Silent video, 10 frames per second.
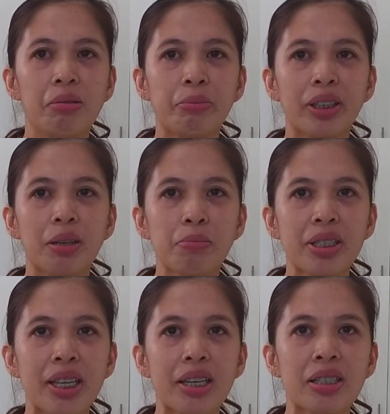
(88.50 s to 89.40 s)
Madam
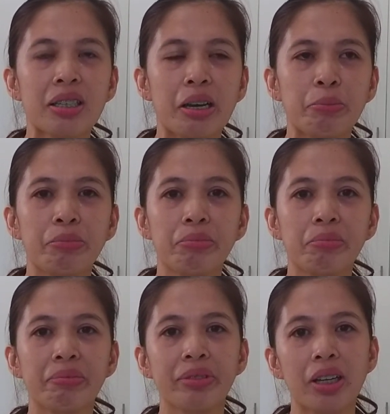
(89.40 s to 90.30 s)
says I'm
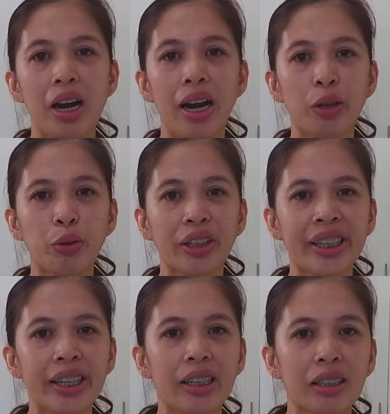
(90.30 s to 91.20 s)
hardworking.